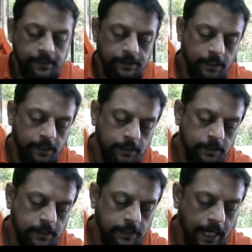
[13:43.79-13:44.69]
the
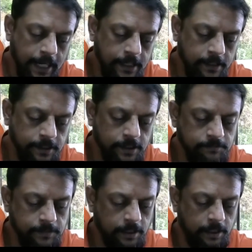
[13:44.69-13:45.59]
grand the
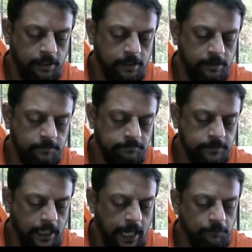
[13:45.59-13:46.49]
uh,
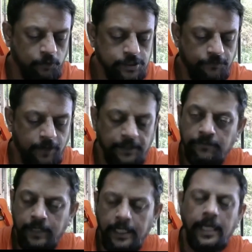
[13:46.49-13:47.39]
Ham was the father
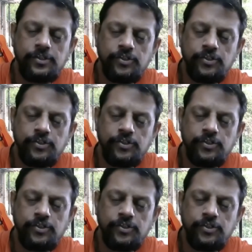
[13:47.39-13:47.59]
of Canaan.